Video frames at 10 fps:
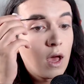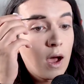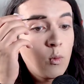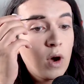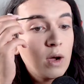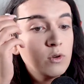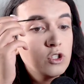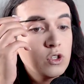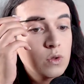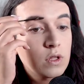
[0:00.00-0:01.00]
And why would you
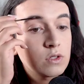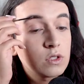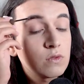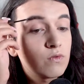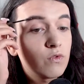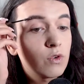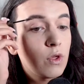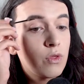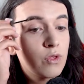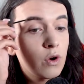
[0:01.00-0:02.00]
do this for the
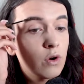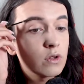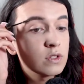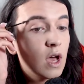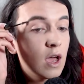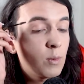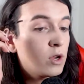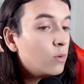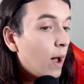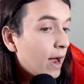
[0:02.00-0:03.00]
3rd time? Are
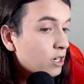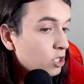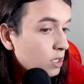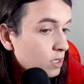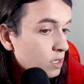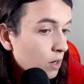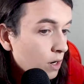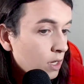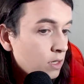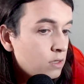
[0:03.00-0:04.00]
you actually
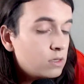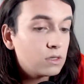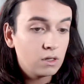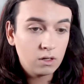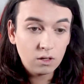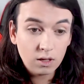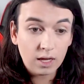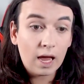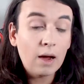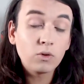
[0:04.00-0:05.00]
serious?
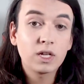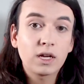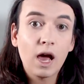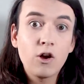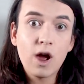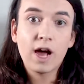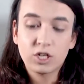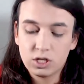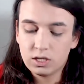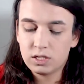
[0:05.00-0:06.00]
Like, I was like, are you
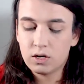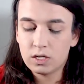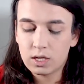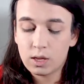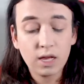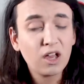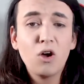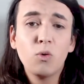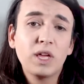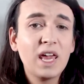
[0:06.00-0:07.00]
actually serious? And I'm like,
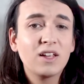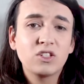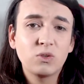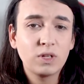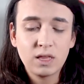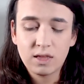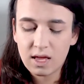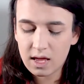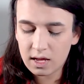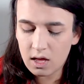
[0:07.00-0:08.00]
oh, we can't do
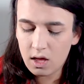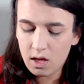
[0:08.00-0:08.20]
anything.